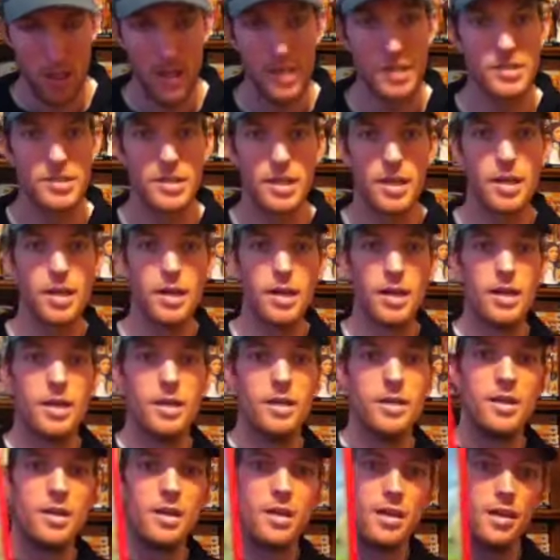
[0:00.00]
it's
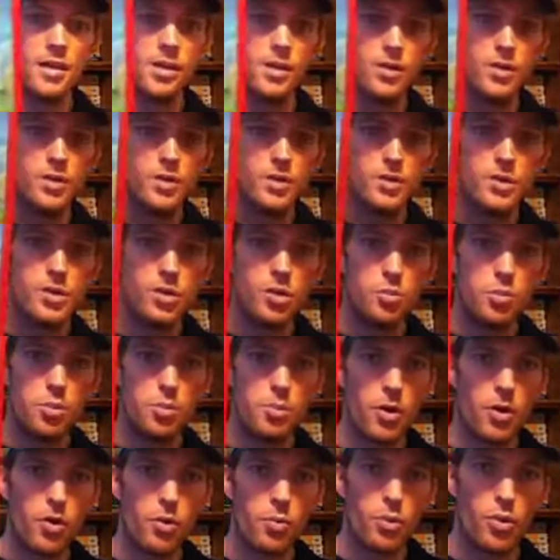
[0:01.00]
a new
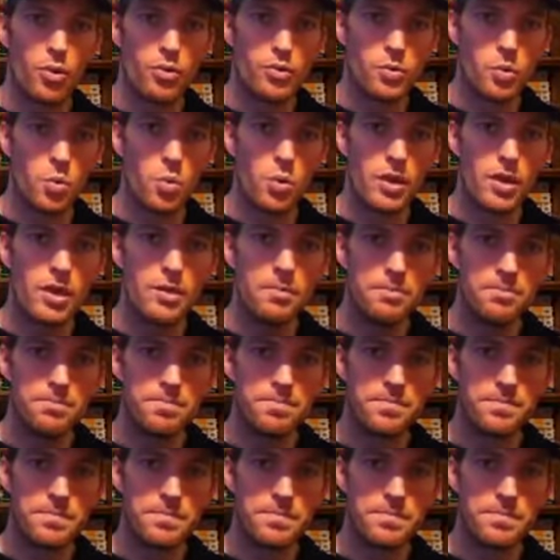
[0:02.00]
Super Mario Bros. Wii.